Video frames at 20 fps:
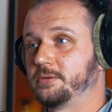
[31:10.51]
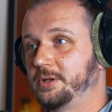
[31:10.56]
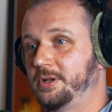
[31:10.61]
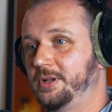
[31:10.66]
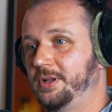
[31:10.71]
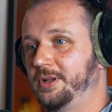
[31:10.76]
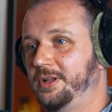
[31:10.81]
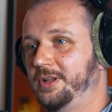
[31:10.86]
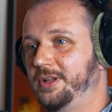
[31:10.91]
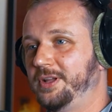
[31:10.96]

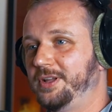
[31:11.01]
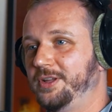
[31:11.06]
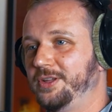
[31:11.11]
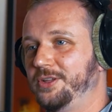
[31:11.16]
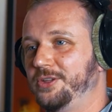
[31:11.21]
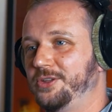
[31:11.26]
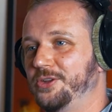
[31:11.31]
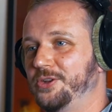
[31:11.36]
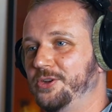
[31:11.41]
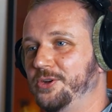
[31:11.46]

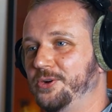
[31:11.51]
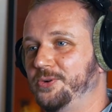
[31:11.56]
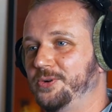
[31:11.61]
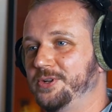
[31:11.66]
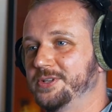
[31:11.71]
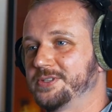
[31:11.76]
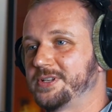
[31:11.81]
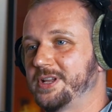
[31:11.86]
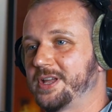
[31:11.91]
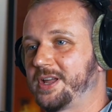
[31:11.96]
Hmm. You know,
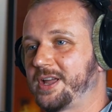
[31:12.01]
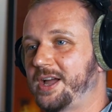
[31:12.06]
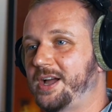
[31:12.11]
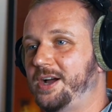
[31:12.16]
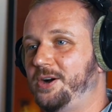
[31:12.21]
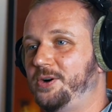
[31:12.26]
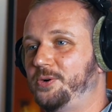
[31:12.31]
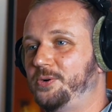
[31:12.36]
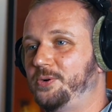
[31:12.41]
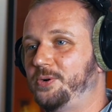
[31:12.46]
is like
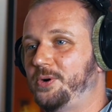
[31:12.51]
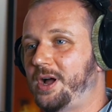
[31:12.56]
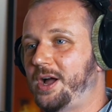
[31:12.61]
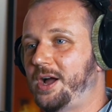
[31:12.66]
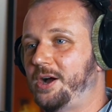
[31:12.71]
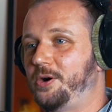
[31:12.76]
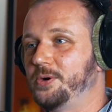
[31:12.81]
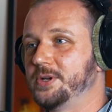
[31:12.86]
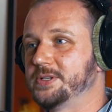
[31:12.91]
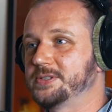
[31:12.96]
how
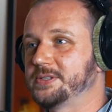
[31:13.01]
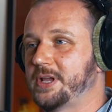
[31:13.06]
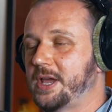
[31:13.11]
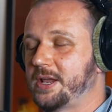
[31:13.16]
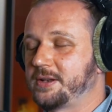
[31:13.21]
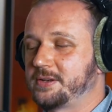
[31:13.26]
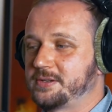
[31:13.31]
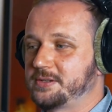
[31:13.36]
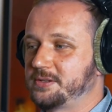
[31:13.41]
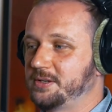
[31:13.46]
how is
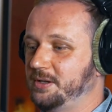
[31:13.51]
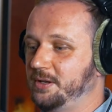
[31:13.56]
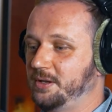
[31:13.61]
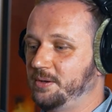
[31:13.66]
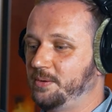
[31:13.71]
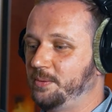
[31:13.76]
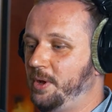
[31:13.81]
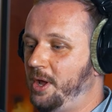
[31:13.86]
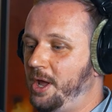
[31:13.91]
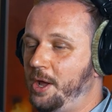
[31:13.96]
that
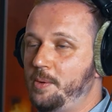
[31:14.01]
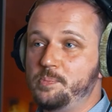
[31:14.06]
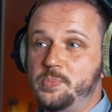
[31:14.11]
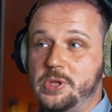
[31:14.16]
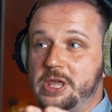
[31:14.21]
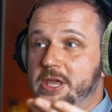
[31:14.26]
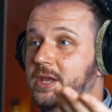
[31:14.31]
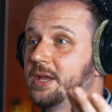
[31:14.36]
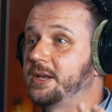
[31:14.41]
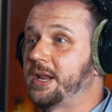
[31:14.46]
uh,
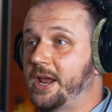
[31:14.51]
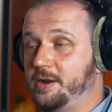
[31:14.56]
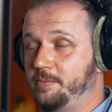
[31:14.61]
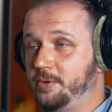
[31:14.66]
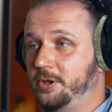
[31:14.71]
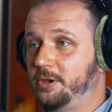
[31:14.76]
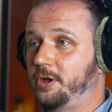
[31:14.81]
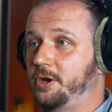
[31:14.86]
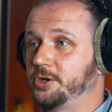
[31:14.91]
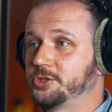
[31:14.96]
being at
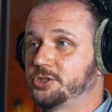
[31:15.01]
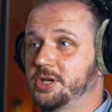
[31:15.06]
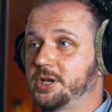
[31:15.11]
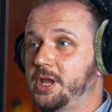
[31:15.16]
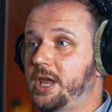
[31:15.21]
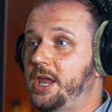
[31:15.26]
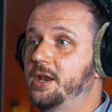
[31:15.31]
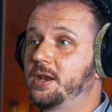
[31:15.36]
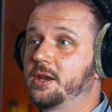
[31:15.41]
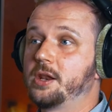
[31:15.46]
Animal Logic
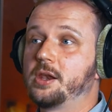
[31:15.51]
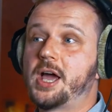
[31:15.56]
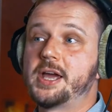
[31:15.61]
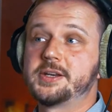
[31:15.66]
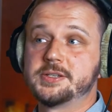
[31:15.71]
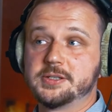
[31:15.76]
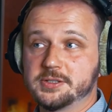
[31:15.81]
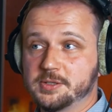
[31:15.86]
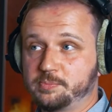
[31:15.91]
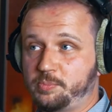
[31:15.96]
in the
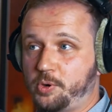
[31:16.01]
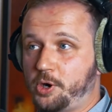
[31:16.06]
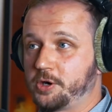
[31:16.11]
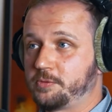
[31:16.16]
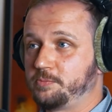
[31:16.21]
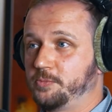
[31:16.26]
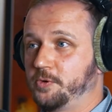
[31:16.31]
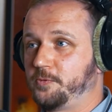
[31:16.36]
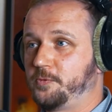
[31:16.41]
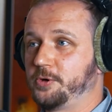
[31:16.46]
lighting
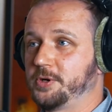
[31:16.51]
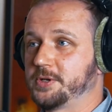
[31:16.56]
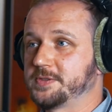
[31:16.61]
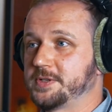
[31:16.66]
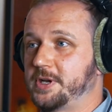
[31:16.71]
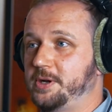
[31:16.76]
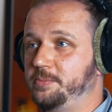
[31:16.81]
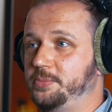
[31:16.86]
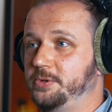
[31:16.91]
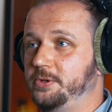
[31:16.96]
department, for
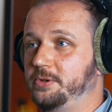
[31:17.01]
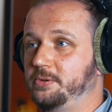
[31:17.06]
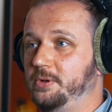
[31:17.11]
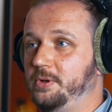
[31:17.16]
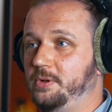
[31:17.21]
example?